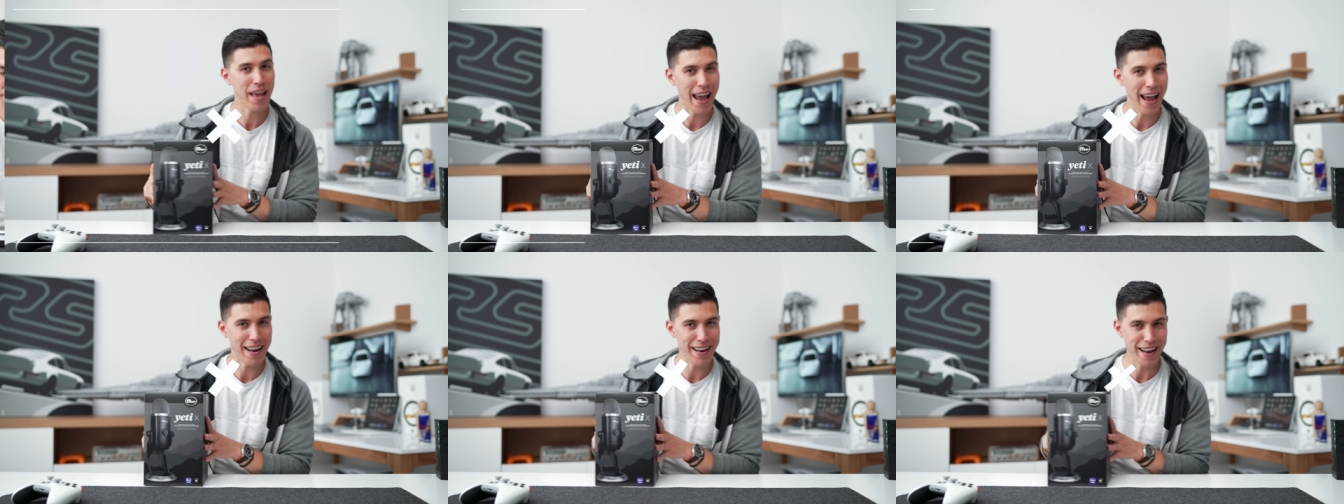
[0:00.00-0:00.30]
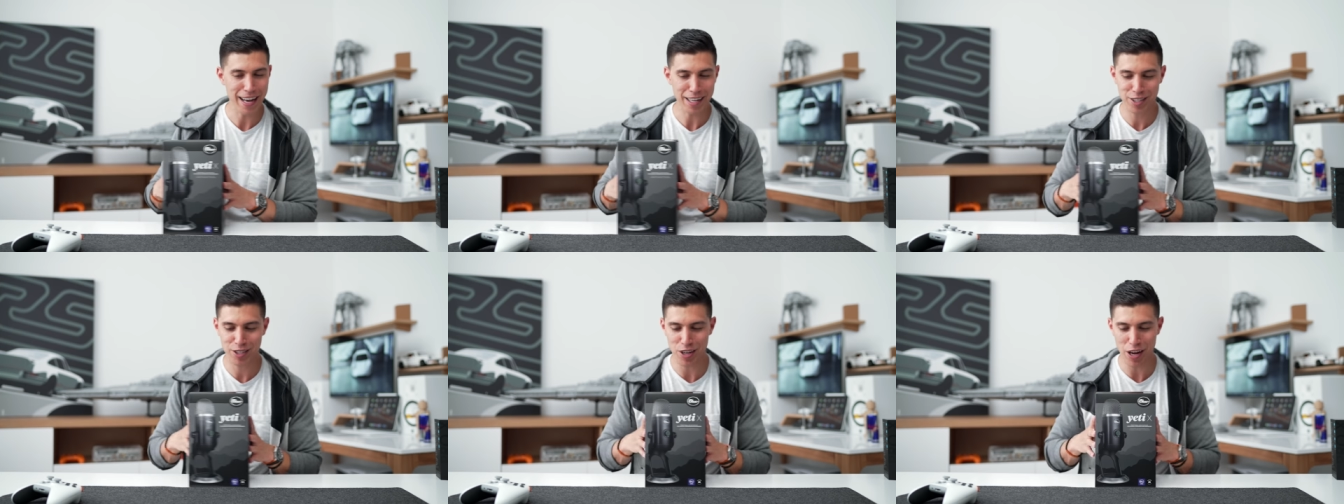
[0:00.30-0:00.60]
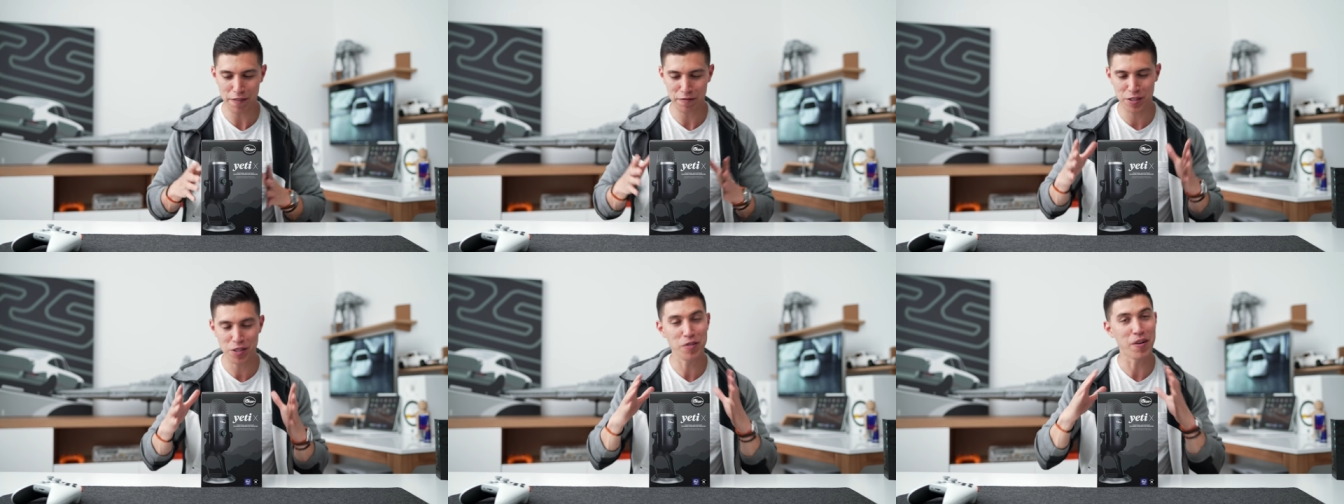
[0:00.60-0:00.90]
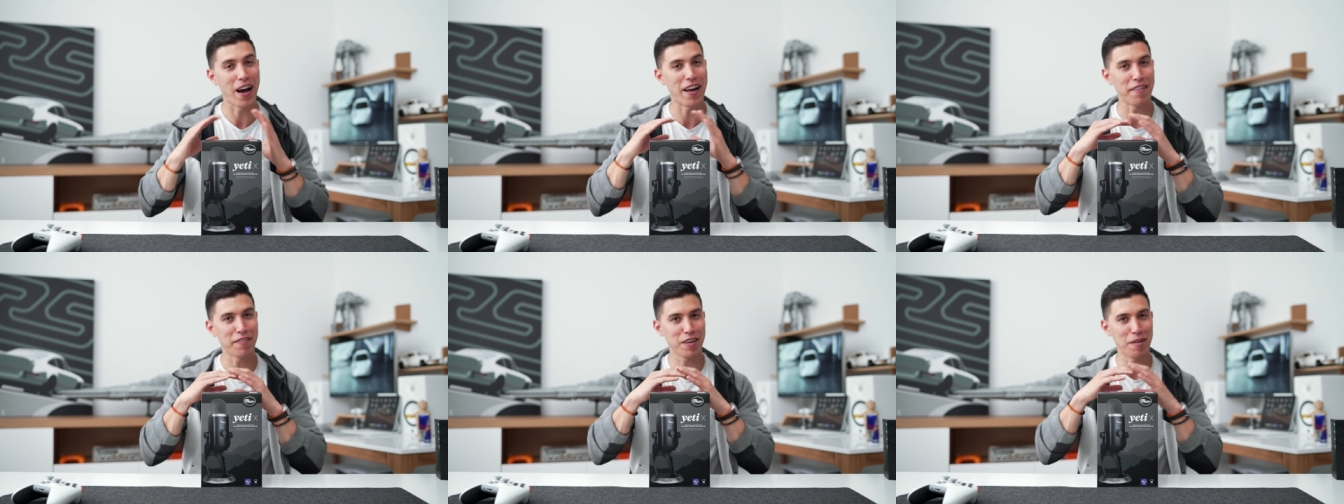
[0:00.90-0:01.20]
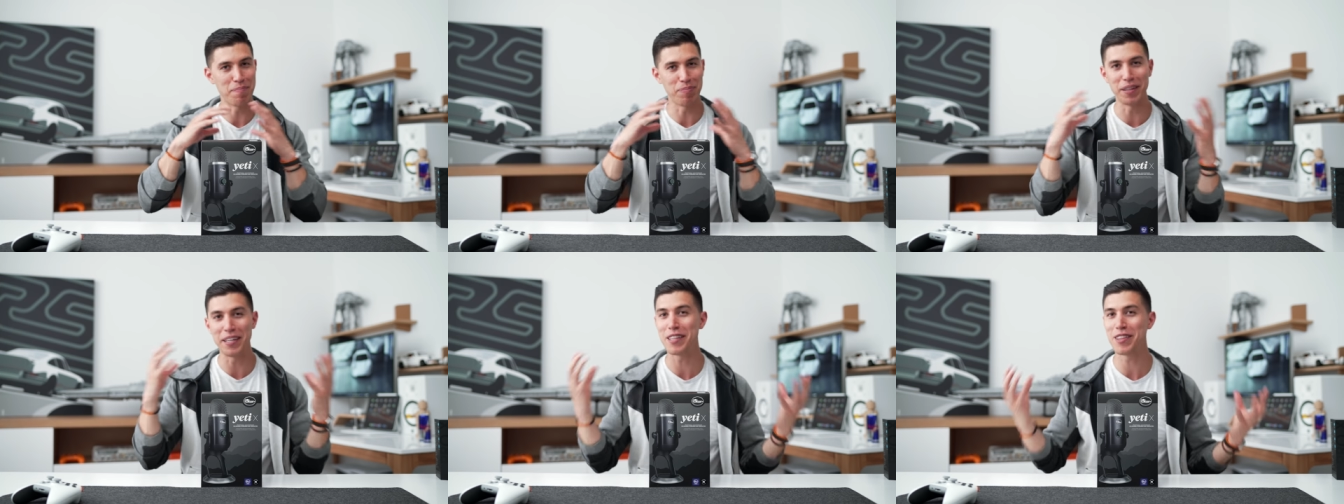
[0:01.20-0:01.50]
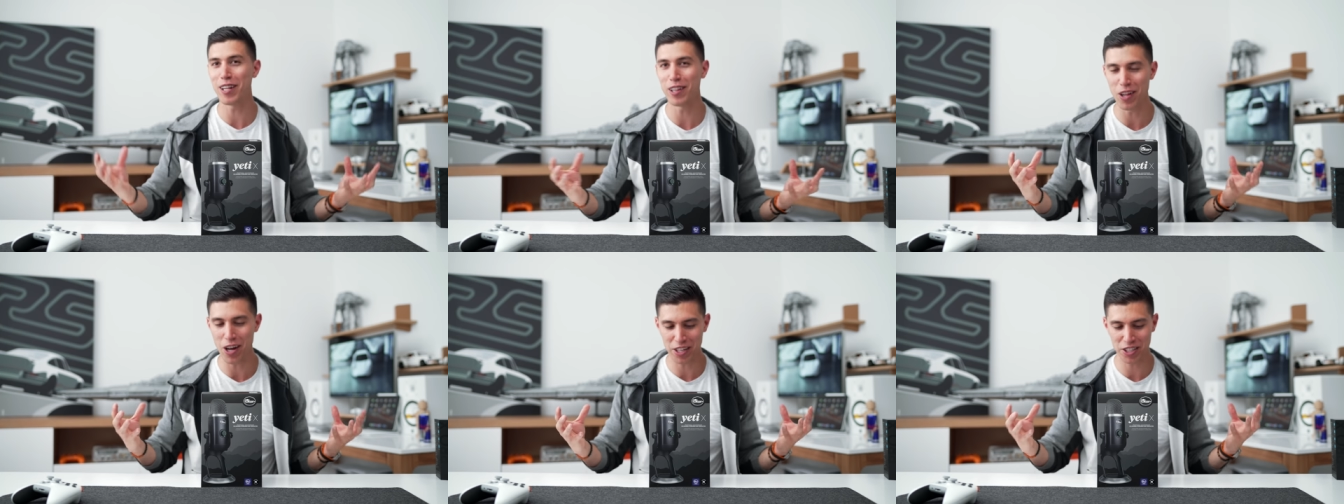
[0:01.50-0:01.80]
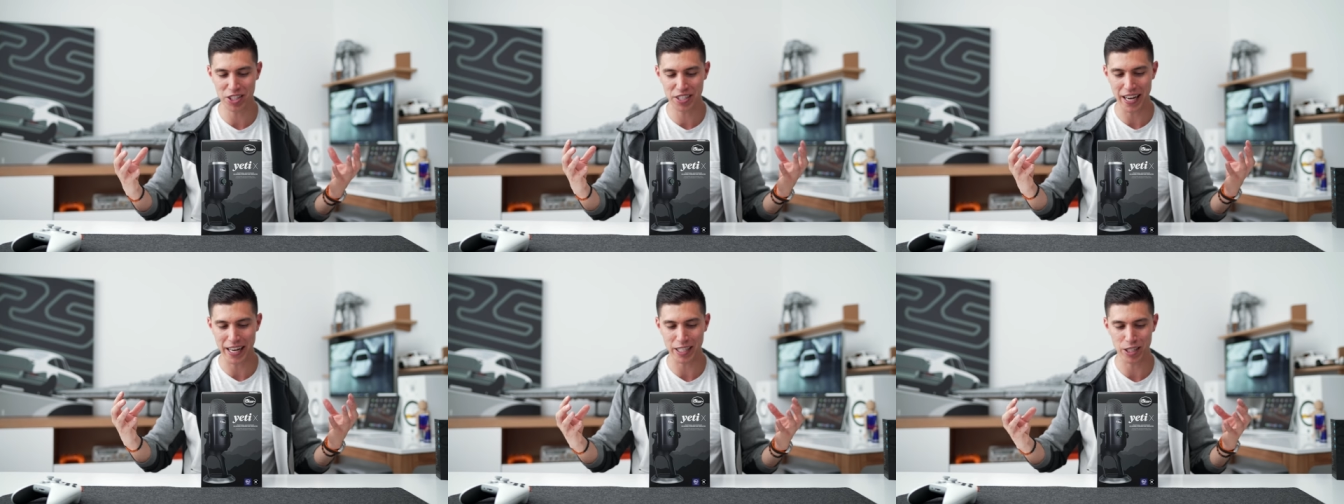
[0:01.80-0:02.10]
And next off, to kind of complete the
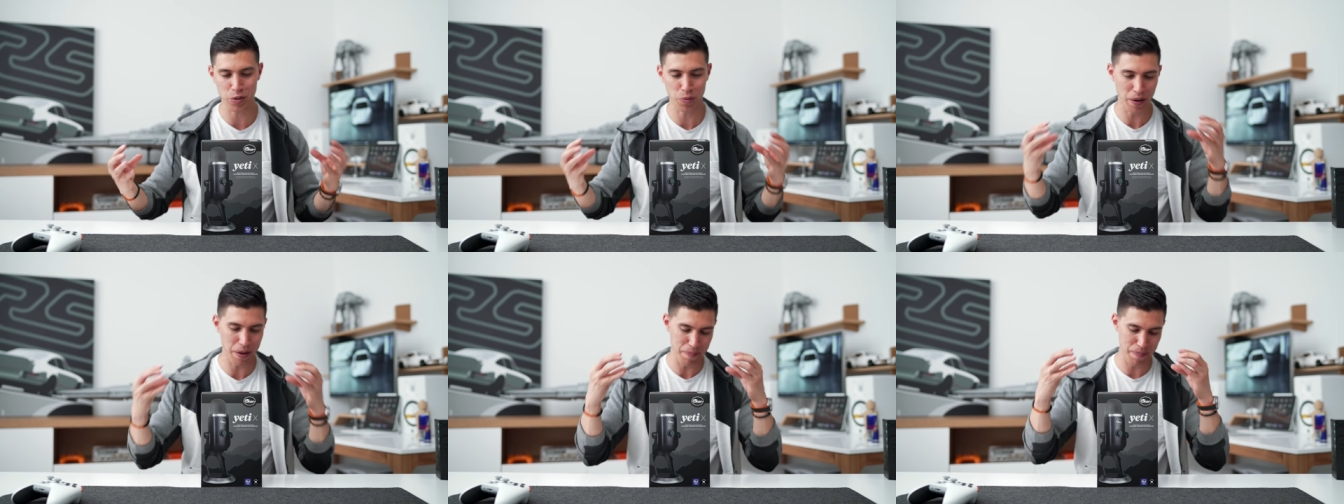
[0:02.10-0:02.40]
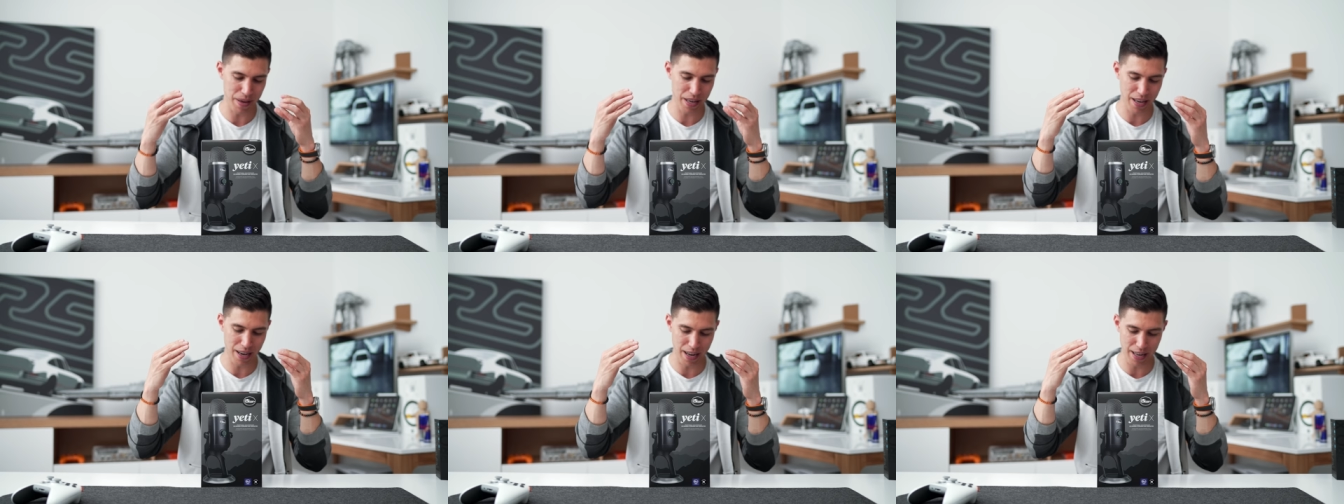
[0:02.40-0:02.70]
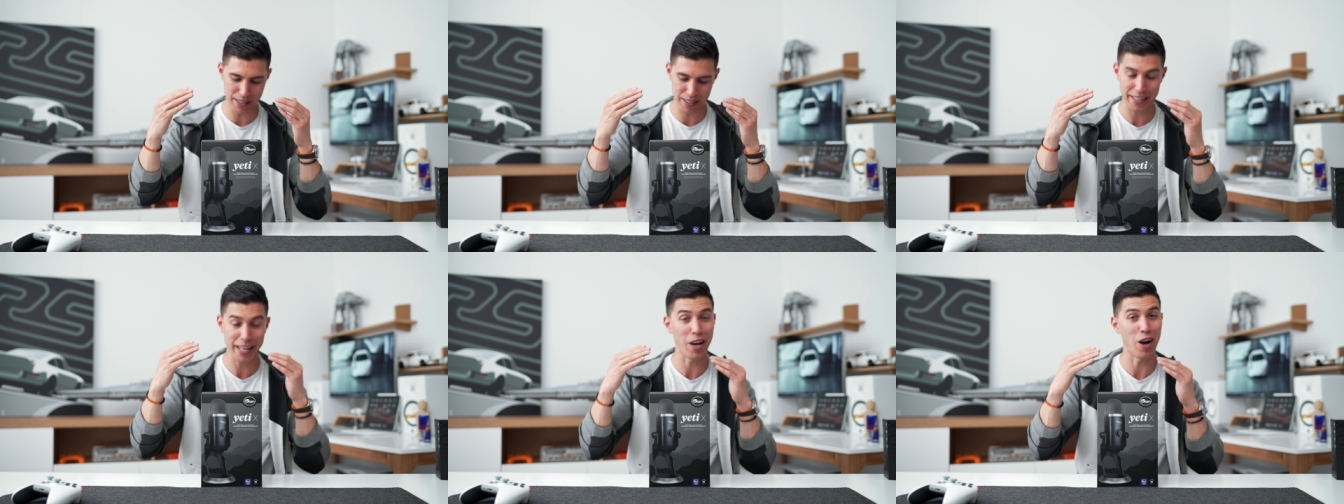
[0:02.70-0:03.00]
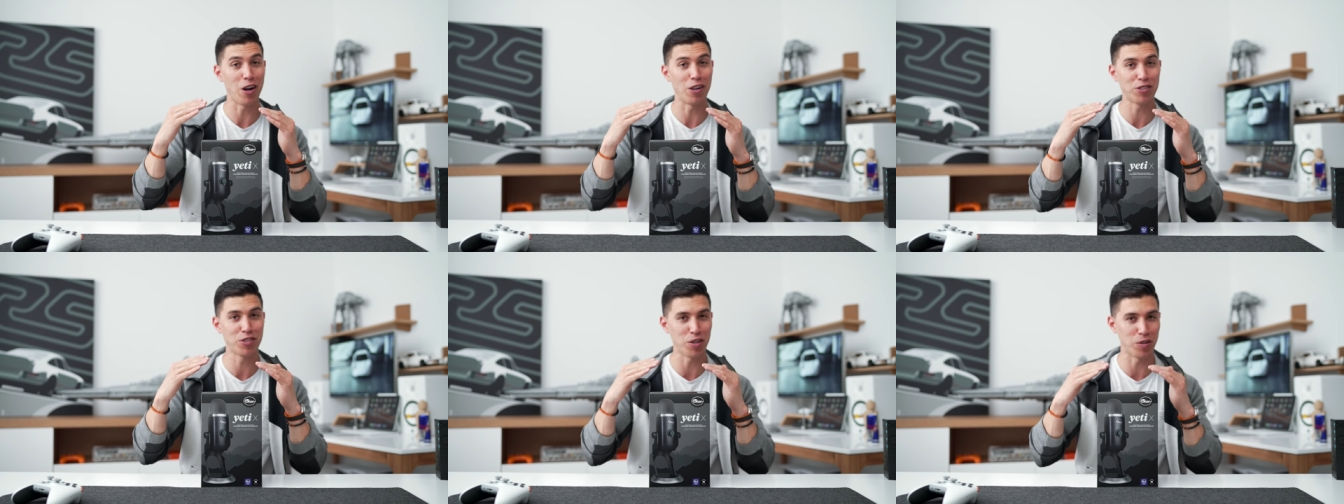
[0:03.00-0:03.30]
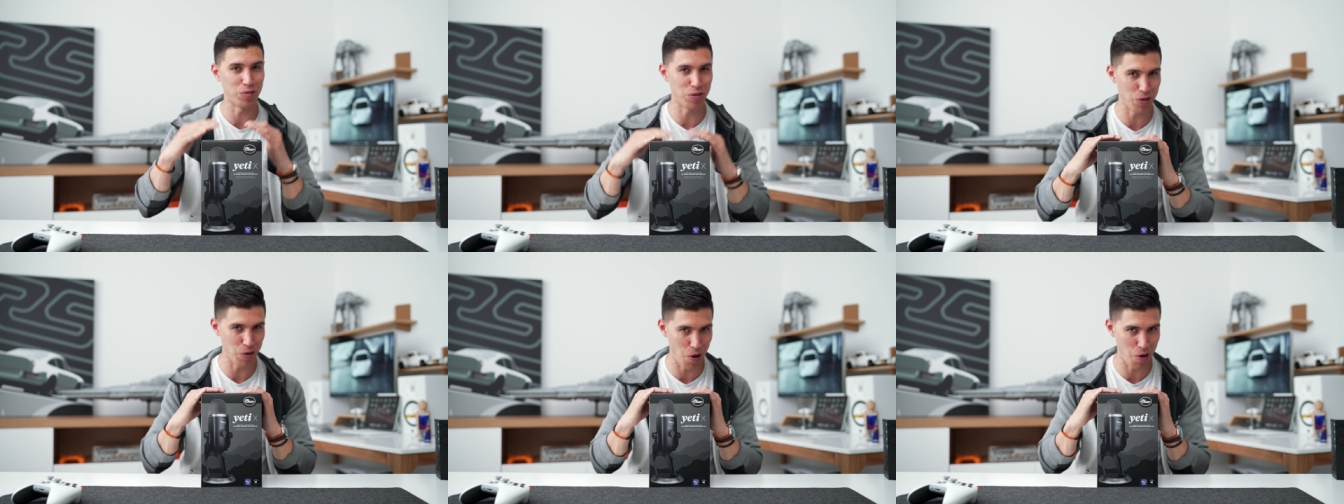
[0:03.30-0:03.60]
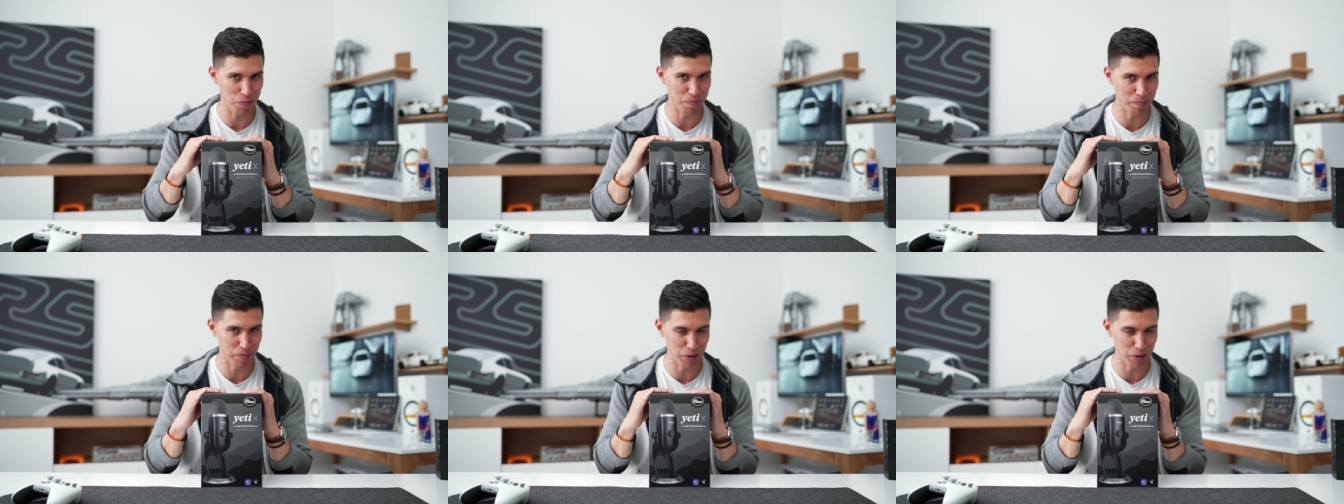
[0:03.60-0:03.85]
Logitech suite, because they also do own